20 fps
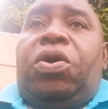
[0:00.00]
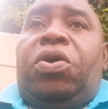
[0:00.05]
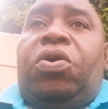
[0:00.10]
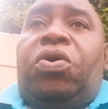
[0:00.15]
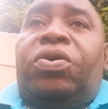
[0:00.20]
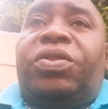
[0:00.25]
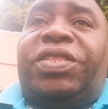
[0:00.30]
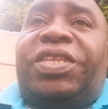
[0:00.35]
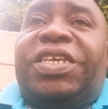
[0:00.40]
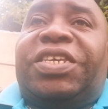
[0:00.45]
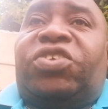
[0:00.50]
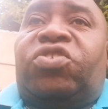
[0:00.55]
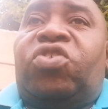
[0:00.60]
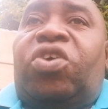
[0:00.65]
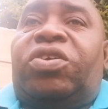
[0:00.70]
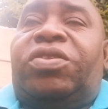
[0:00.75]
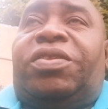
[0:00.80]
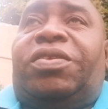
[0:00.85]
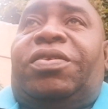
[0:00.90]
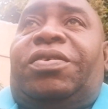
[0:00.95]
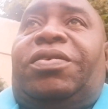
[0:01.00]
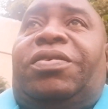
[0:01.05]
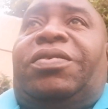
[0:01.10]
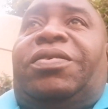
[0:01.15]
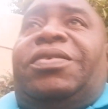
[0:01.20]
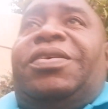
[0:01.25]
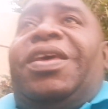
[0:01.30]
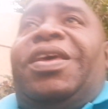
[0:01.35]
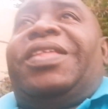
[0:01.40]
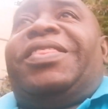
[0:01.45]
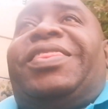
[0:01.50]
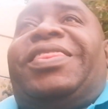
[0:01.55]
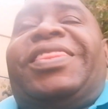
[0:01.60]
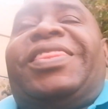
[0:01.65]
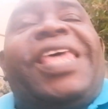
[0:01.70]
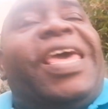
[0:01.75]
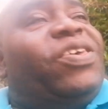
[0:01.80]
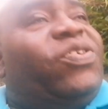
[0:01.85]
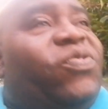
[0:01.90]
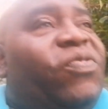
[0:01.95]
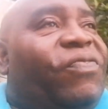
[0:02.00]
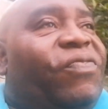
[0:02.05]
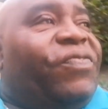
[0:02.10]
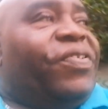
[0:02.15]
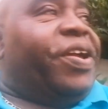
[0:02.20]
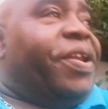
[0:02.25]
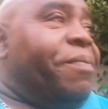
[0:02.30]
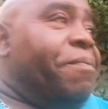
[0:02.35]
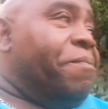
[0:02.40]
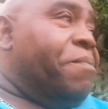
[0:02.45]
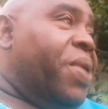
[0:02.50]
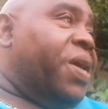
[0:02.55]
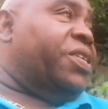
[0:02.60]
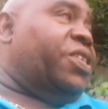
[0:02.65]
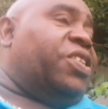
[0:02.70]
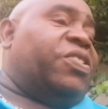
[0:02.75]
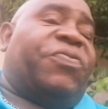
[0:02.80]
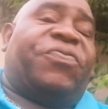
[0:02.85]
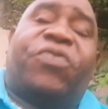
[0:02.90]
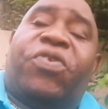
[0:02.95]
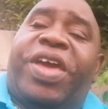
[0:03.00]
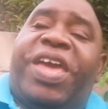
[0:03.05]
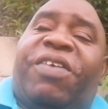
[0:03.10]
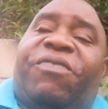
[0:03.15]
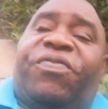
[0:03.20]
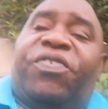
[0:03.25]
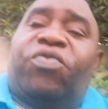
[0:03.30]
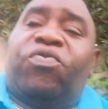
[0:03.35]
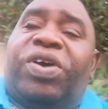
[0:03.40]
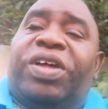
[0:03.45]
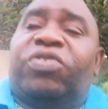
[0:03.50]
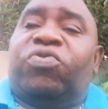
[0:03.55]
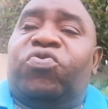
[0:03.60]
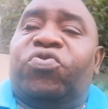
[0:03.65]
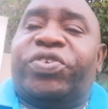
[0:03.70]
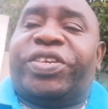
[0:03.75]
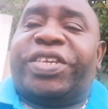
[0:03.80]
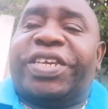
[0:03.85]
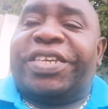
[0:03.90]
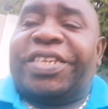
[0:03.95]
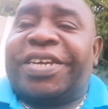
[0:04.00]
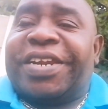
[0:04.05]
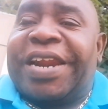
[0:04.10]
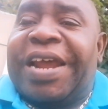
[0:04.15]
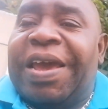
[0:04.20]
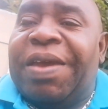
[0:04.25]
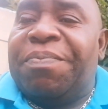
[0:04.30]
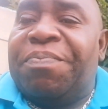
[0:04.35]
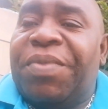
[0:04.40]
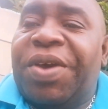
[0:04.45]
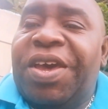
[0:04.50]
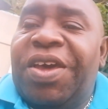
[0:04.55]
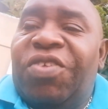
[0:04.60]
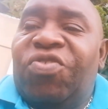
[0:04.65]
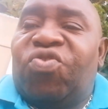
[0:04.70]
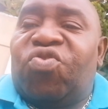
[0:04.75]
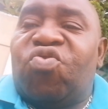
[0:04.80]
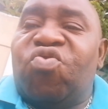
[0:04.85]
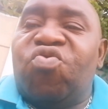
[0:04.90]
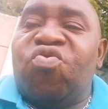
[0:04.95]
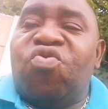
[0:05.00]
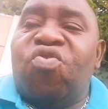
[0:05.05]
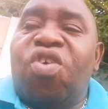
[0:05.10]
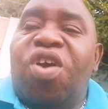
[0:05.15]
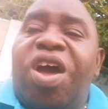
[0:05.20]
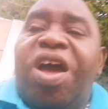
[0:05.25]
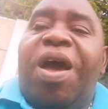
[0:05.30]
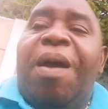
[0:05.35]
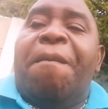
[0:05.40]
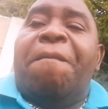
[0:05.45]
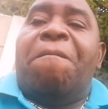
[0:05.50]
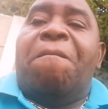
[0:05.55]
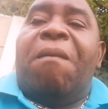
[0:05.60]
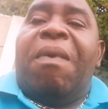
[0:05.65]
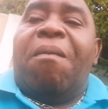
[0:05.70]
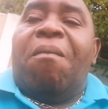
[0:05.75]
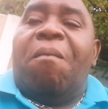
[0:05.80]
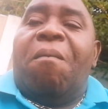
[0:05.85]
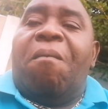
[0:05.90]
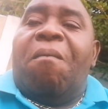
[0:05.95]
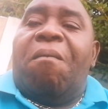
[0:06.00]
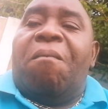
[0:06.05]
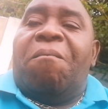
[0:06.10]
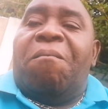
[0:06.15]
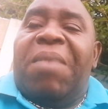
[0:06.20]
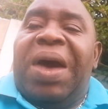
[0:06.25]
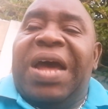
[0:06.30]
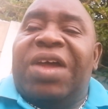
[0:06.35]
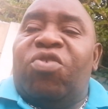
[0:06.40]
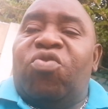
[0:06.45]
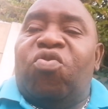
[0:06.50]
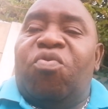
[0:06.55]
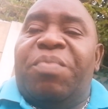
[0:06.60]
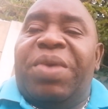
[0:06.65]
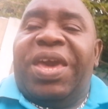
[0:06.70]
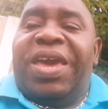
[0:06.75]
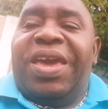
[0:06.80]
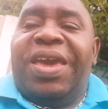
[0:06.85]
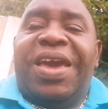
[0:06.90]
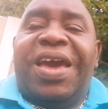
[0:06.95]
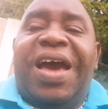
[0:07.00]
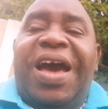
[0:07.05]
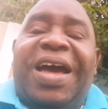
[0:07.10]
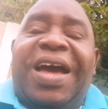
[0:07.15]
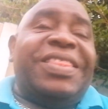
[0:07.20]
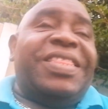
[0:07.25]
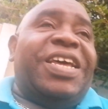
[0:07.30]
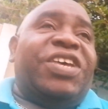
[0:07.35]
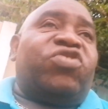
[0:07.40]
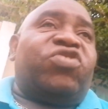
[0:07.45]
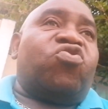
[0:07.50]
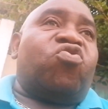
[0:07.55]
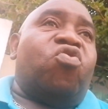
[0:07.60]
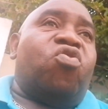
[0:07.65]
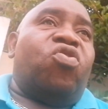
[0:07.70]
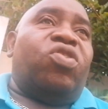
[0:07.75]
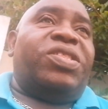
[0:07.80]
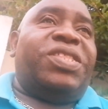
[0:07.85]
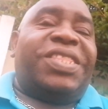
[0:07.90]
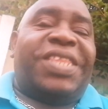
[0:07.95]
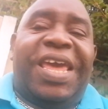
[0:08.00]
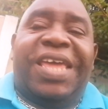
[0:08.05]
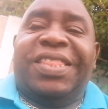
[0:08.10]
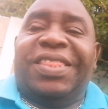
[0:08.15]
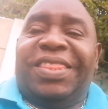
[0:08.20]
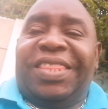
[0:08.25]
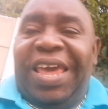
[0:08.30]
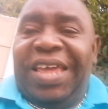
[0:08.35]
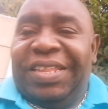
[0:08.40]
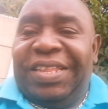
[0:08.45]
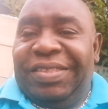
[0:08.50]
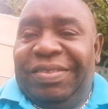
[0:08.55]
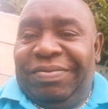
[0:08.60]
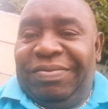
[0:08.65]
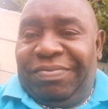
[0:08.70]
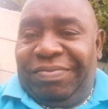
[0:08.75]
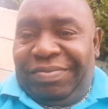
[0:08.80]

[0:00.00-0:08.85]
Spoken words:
On this note, thank you very much for everyone who subscribed to Malume underscore 1010.